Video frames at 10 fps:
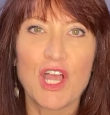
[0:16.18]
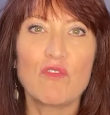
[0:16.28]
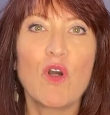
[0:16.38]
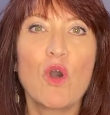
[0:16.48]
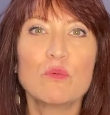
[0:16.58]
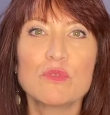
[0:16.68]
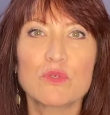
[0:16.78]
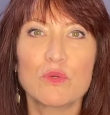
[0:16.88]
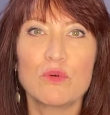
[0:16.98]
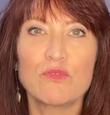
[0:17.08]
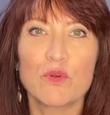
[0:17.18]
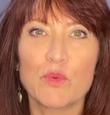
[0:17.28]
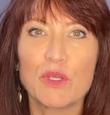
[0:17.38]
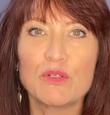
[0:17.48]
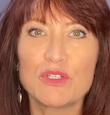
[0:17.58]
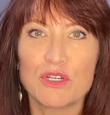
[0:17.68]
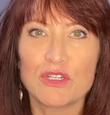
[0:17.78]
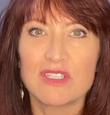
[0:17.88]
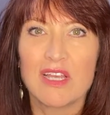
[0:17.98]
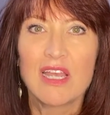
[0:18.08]
of Homeschool for
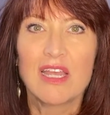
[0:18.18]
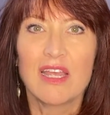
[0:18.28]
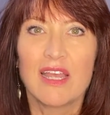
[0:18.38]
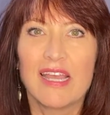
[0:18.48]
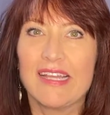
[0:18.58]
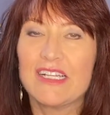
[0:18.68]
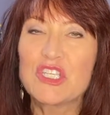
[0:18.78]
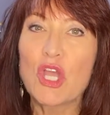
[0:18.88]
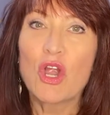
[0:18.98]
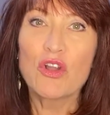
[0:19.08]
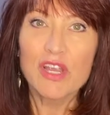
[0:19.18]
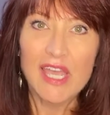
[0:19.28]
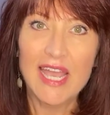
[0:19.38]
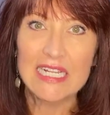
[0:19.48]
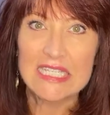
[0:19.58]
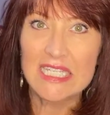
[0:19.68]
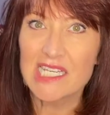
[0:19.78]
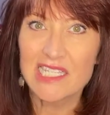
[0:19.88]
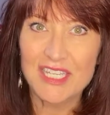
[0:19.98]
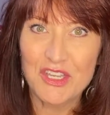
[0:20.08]
Realtors. It's hurricane
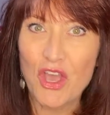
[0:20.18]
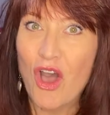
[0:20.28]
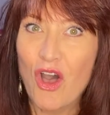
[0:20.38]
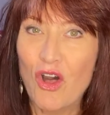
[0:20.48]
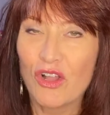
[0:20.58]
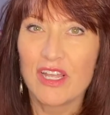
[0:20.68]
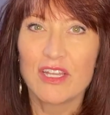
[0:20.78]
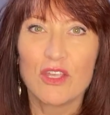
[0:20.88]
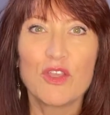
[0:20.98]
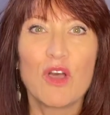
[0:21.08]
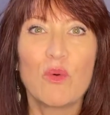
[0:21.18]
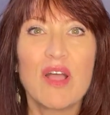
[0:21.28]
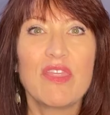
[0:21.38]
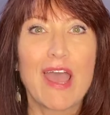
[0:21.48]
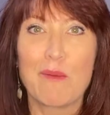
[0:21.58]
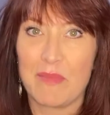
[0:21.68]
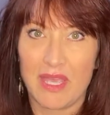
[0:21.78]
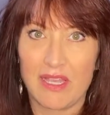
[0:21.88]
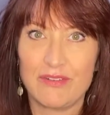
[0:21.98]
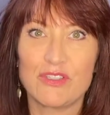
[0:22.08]
season, y'all, and you know what that
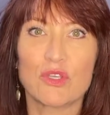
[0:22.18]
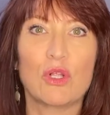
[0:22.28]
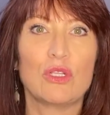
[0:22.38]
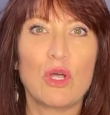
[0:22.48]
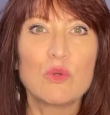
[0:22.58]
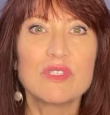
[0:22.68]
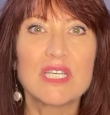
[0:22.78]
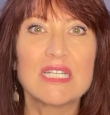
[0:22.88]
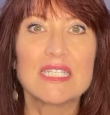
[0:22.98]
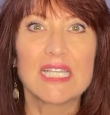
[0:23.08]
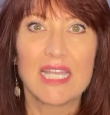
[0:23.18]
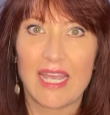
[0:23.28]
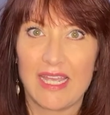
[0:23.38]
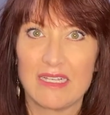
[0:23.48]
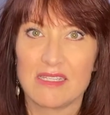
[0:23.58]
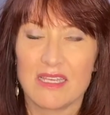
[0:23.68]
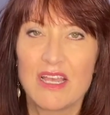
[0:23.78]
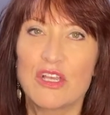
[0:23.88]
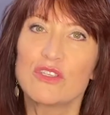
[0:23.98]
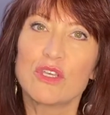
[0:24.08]
means, closing delays.
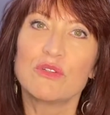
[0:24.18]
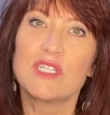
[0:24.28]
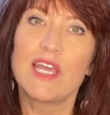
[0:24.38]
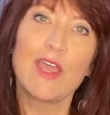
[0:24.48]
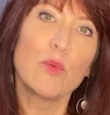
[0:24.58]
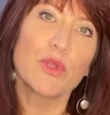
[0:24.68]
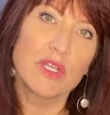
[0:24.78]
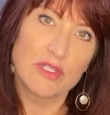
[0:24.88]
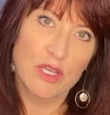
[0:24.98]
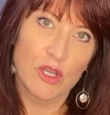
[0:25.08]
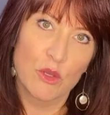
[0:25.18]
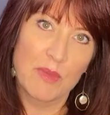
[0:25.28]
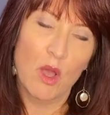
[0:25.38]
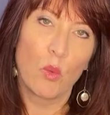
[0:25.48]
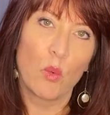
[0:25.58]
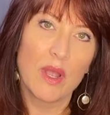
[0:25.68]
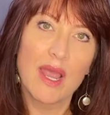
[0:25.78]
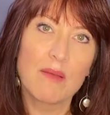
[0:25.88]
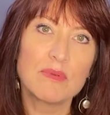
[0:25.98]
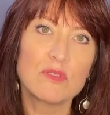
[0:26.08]
So today we're going to talk about what
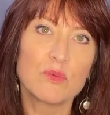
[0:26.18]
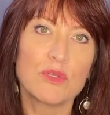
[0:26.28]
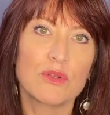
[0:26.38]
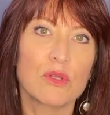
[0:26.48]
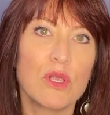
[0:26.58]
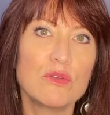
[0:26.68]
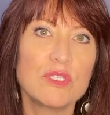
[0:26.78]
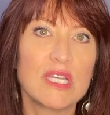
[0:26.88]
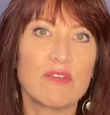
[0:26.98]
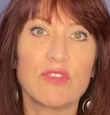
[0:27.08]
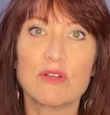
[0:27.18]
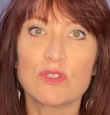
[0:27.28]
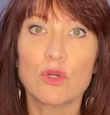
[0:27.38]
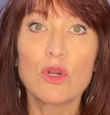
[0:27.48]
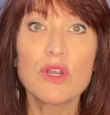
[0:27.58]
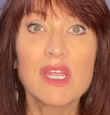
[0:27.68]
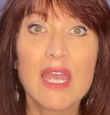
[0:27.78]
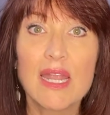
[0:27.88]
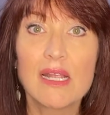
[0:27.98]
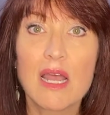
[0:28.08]
happens when you're closing, if there's a
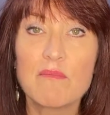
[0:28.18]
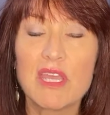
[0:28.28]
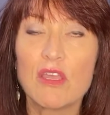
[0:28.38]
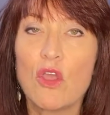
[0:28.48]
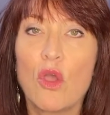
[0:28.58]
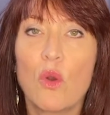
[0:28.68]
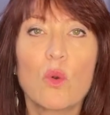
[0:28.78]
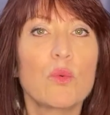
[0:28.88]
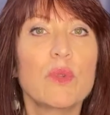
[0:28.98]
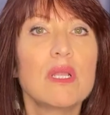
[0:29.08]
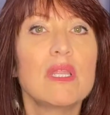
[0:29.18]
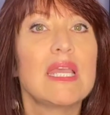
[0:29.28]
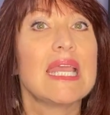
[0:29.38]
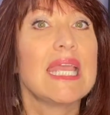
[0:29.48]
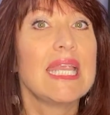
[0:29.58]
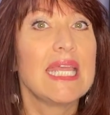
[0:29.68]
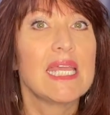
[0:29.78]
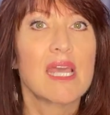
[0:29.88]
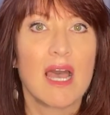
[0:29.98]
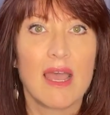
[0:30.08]
hurricane coming, or really
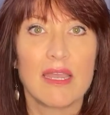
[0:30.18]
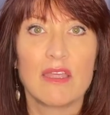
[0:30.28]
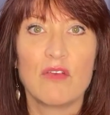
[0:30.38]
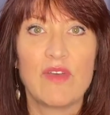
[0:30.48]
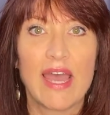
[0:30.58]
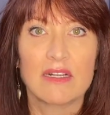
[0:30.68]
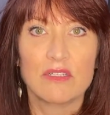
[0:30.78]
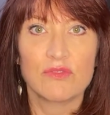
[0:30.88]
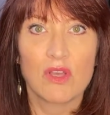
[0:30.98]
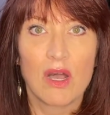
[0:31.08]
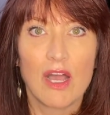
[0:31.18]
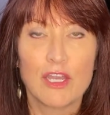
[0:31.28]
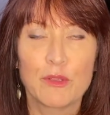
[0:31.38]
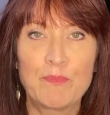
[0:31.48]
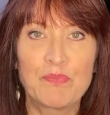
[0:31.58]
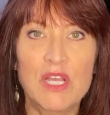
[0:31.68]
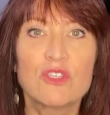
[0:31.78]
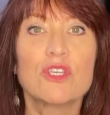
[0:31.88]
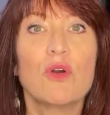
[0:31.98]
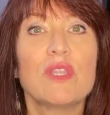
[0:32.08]
any kind of act of God.
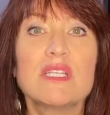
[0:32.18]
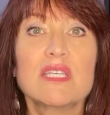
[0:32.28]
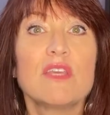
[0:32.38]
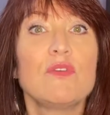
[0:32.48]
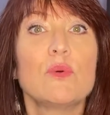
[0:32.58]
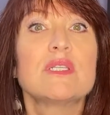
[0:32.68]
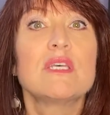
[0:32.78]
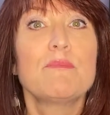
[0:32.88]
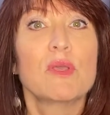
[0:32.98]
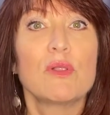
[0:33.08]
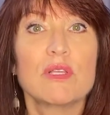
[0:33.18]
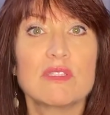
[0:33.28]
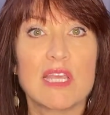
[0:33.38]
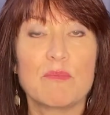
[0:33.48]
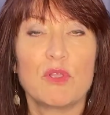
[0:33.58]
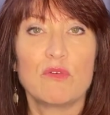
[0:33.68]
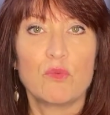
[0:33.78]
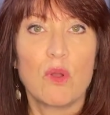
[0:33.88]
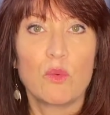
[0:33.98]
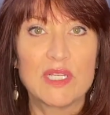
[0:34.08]
So let's give you a typical example
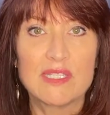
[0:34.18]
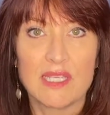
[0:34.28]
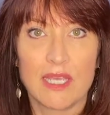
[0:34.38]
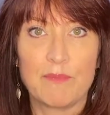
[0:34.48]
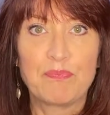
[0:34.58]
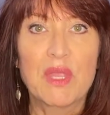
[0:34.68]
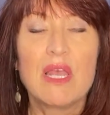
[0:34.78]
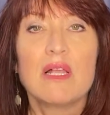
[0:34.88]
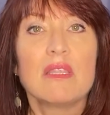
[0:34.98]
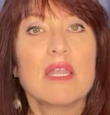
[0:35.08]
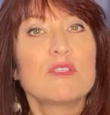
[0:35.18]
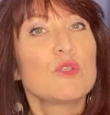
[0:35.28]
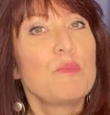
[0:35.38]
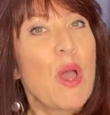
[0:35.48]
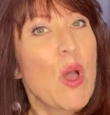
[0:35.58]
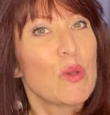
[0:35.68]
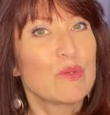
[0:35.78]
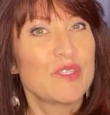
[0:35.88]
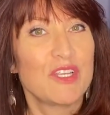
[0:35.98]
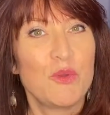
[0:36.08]
of what we see. Let us
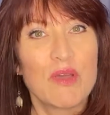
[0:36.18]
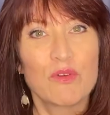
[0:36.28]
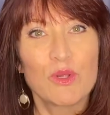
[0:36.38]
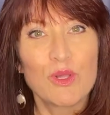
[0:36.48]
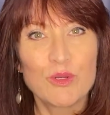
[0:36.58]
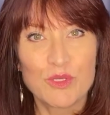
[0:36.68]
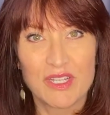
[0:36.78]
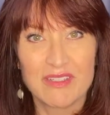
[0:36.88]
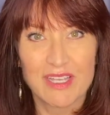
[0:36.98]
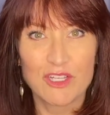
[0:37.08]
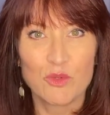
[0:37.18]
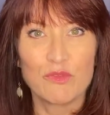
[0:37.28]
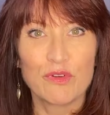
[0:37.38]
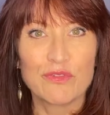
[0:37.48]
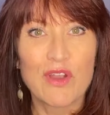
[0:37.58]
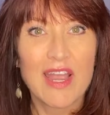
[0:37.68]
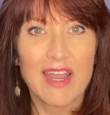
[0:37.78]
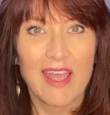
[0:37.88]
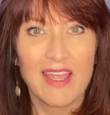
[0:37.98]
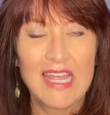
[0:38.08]
suppose that you have a closing scheduled for
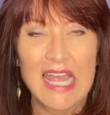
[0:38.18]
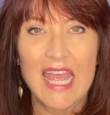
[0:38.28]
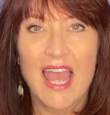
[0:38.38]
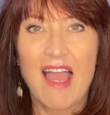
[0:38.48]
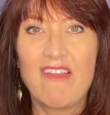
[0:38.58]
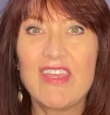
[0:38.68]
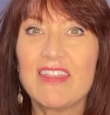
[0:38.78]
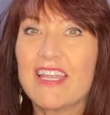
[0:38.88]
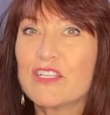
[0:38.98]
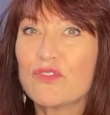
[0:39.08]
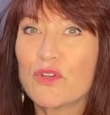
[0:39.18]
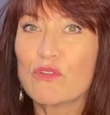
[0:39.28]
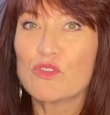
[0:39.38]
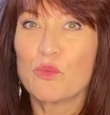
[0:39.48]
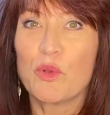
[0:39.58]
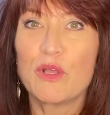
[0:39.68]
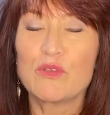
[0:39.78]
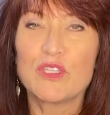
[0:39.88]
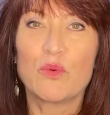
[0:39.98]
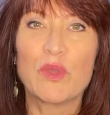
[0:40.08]
Friday. And then let us further
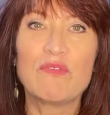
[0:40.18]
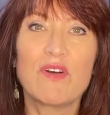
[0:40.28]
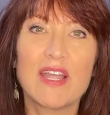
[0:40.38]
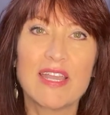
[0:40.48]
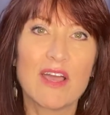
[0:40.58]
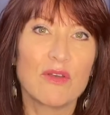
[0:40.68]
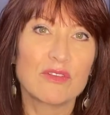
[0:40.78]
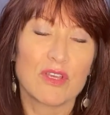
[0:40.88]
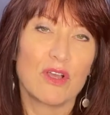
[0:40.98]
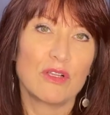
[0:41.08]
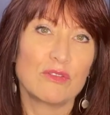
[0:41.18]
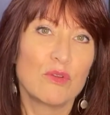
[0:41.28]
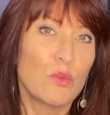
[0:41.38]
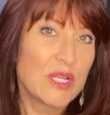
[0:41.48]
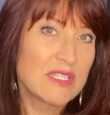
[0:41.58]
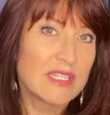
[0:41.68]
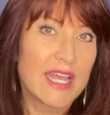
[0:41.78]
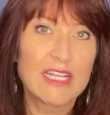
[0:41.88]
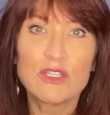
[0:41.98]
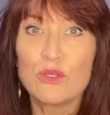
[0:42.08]
suppose that we find out on
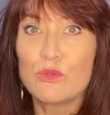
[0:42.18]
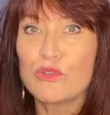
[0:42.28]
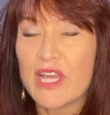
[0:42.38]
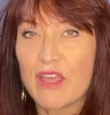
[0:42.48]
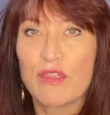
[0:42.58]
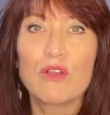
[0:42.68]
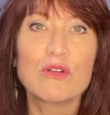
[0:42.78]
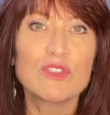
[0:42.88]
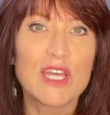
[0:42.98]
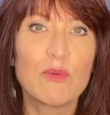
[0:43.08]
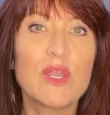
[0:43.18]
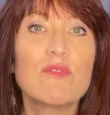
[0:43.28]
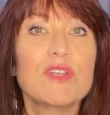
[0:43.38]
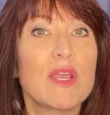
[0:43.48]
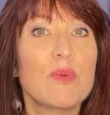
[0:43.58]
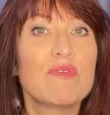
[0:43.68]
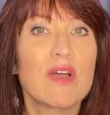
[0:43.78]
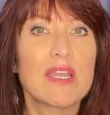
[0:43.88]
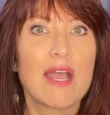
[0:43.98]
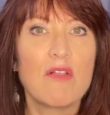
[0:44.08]
Wednesday, Tuesday, Thursday, whatever day we
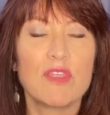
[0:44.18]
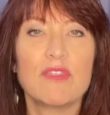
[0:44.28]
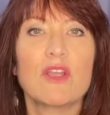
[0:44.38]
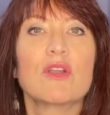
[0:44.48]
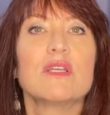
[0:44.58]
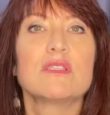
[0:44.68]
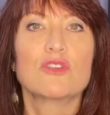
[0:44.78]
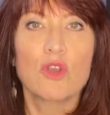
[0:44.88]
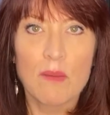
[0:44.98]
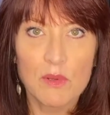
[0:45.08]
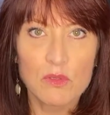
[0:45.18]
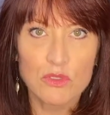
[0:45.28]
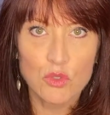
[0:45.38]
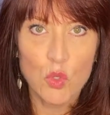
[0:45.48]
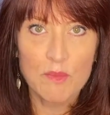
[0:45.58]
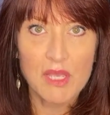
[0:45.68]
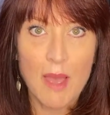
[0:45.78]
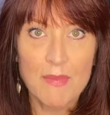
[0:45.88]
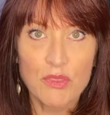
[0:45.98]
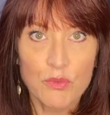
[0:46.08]
find out that there is a tropical storm
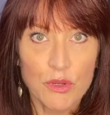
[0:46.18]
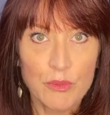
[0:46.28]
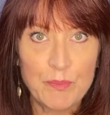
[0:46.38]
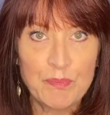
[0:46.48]
coming through.